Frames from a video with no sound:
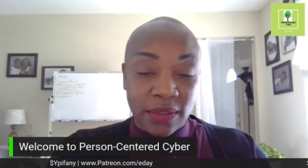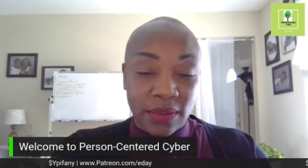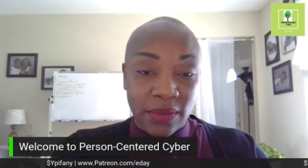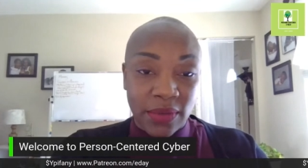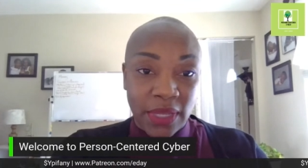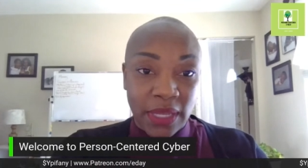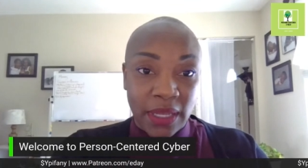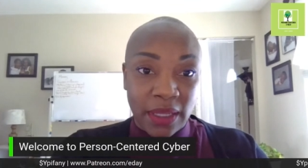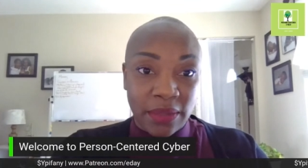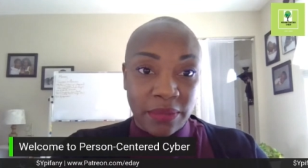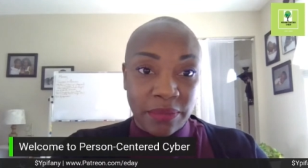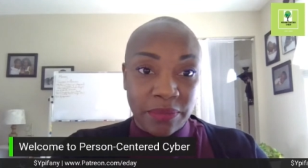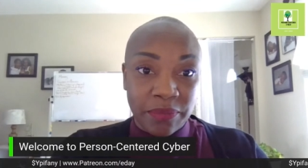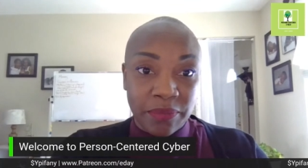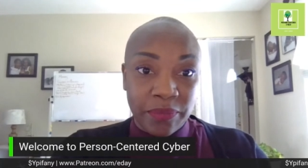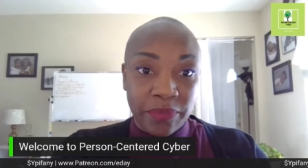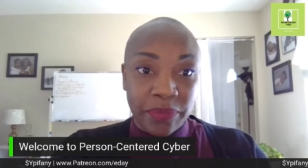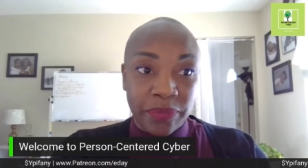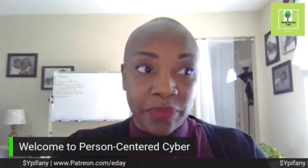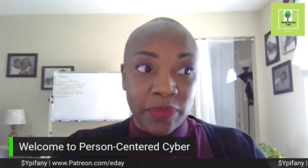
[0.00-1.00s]
Okay
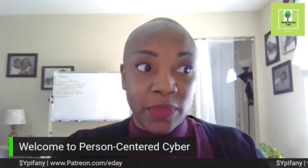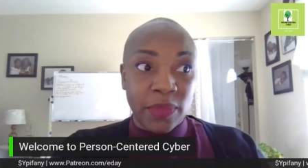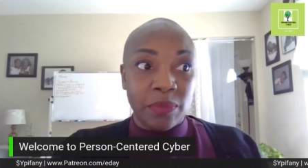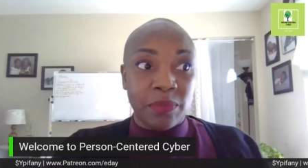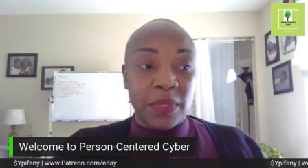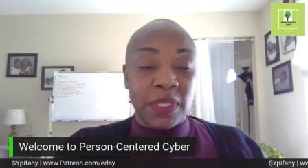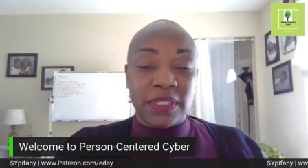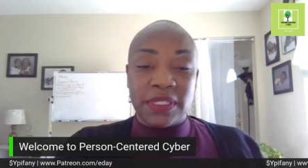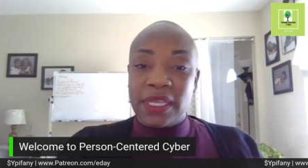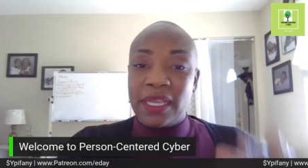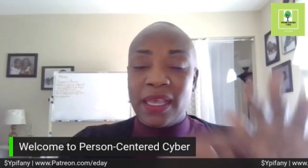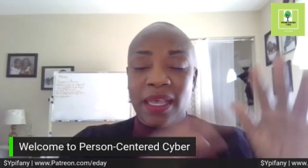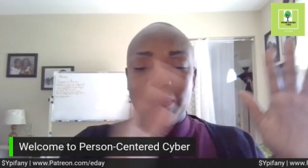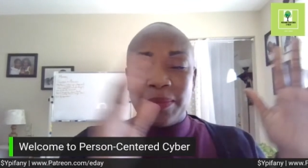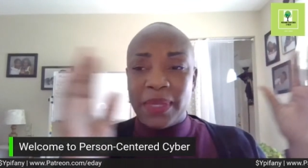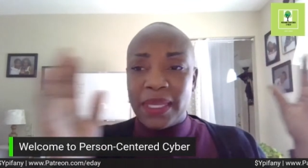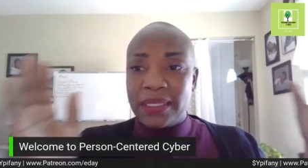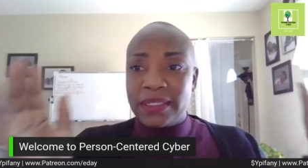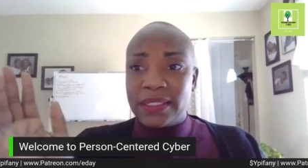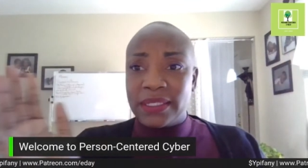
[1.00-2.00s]
because I
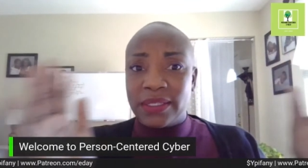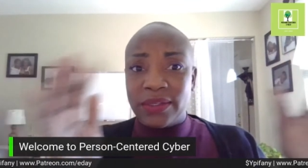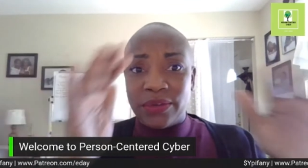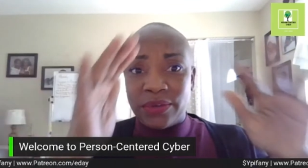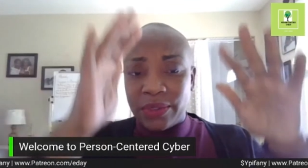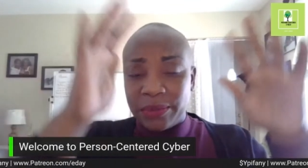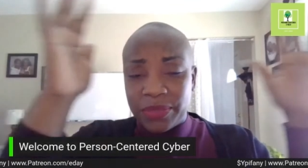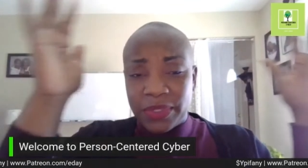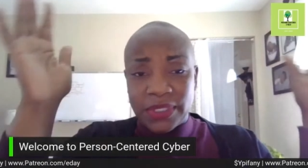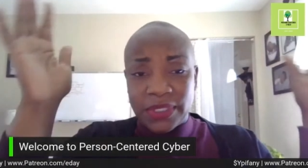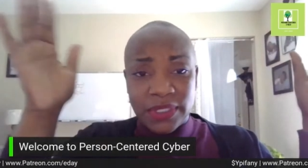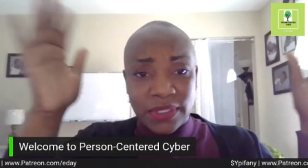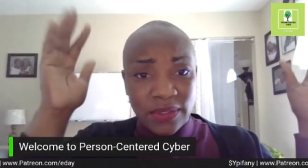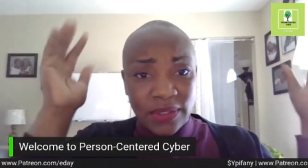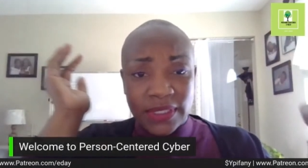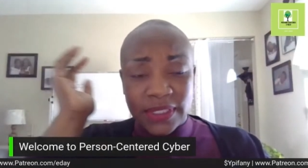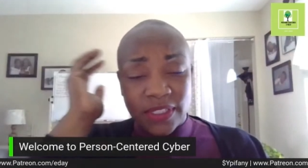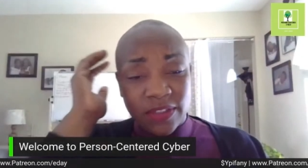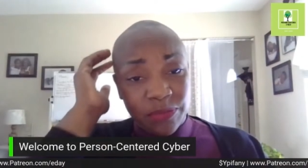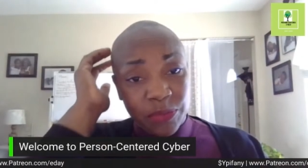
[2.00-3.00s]
got my security plus and
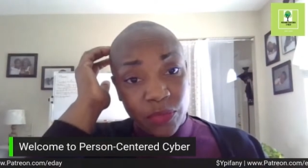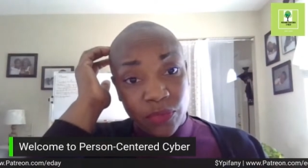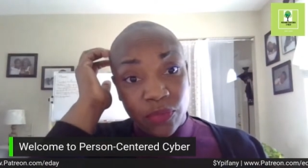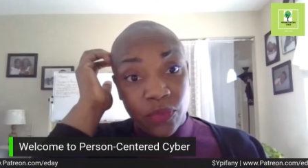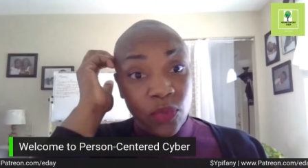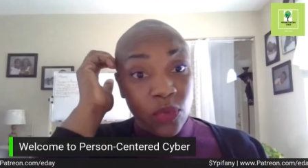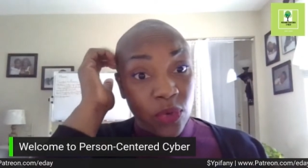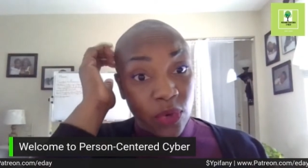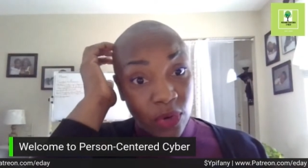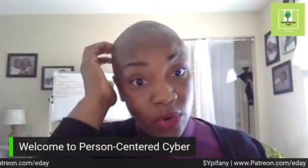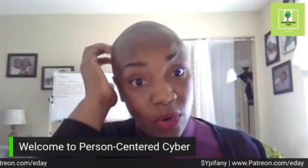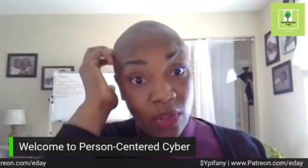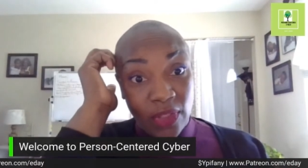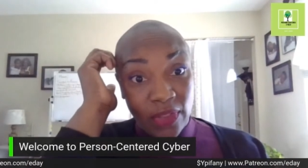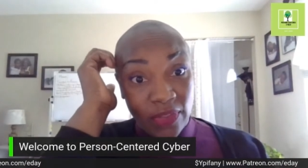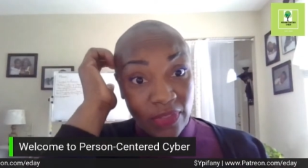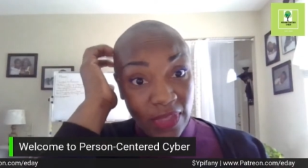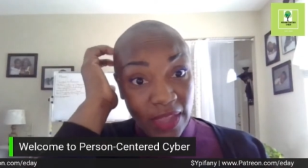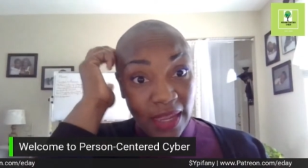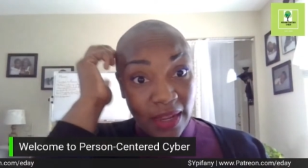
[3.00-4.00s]
all that stuff before
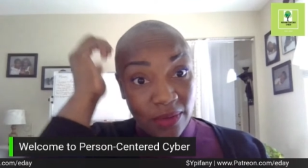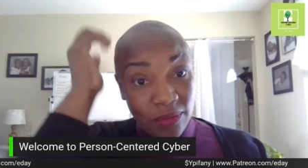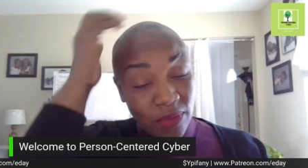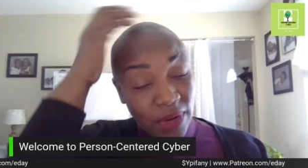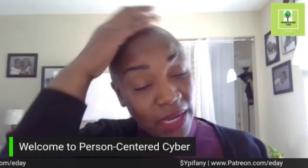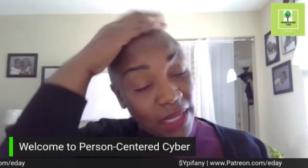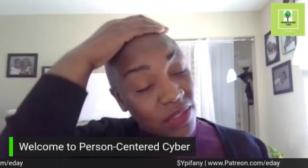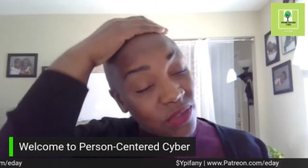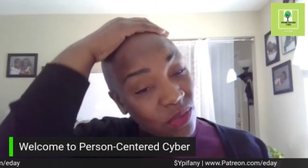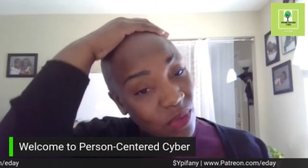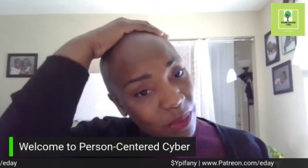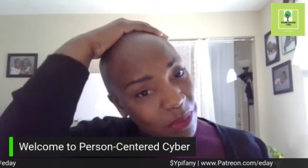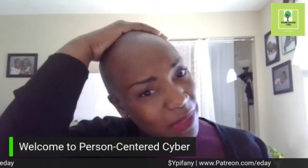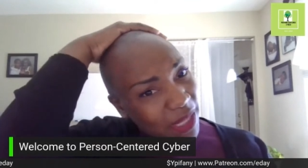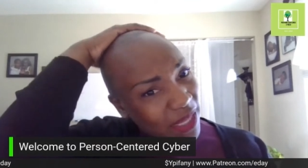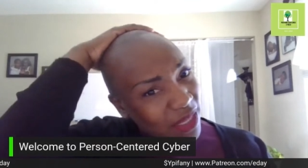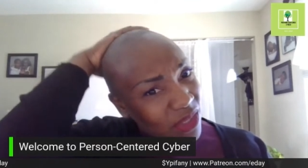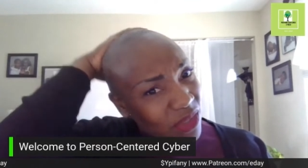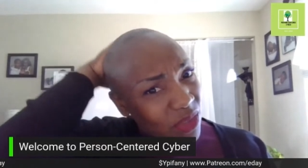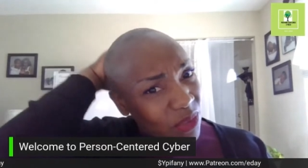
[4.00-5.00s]
all of that, right? So I'm
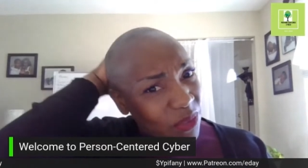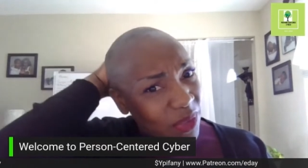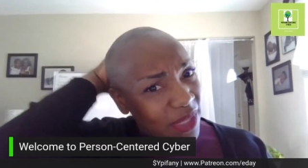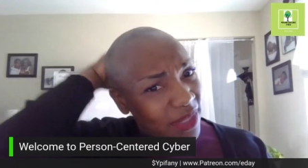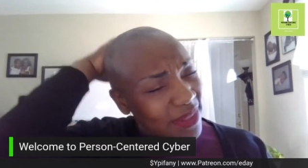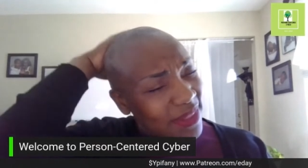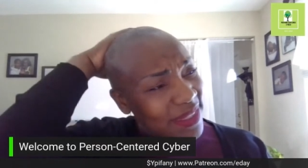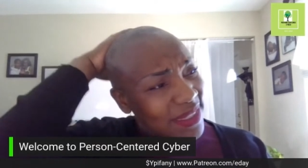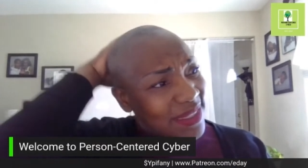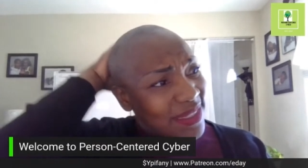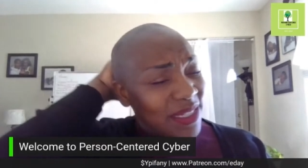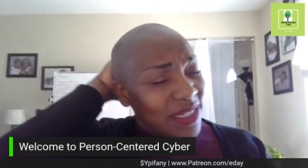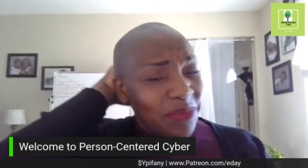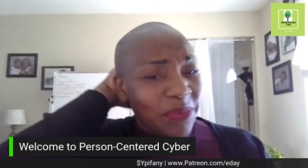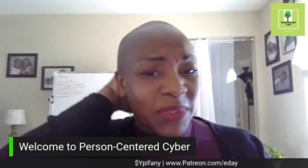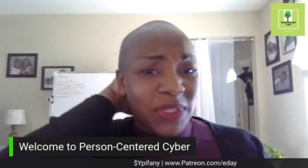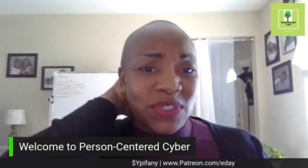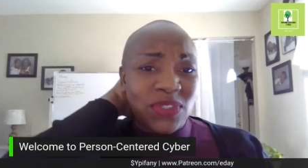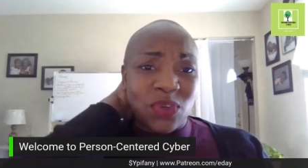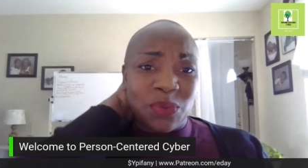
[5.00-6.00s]
like, you know what? This can
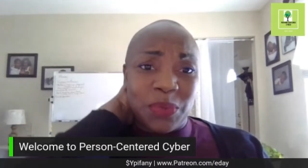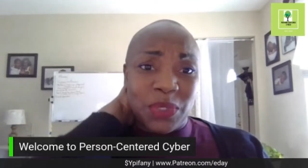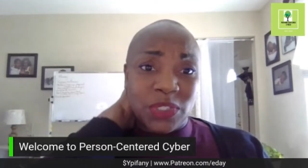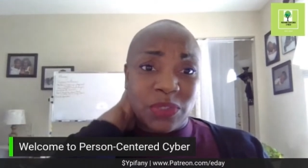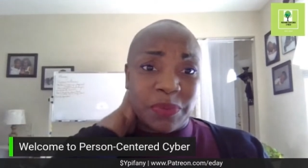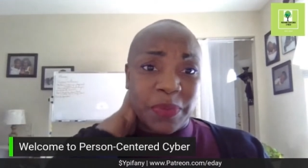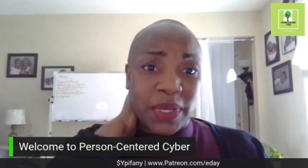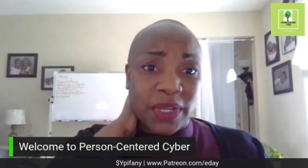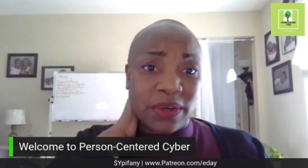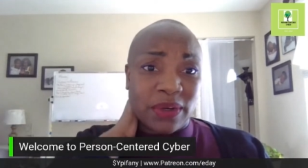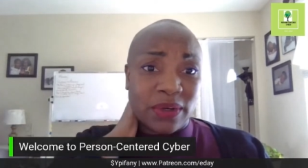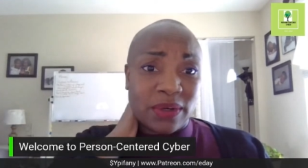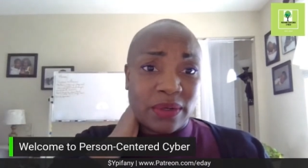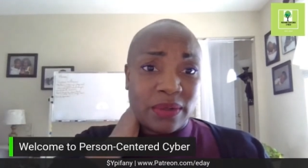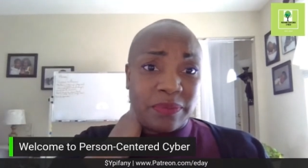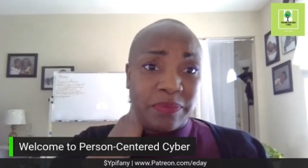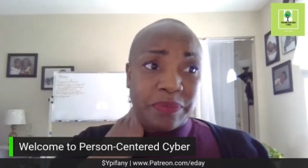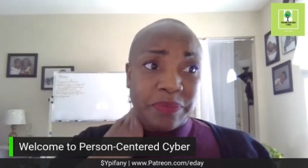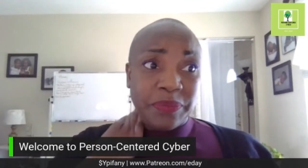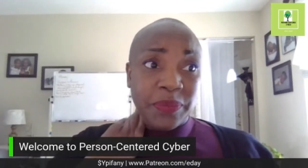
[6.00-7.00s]
be so much
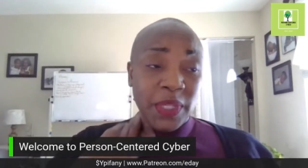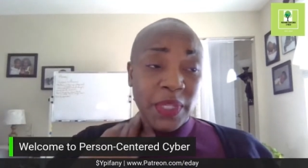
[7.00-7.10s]
better.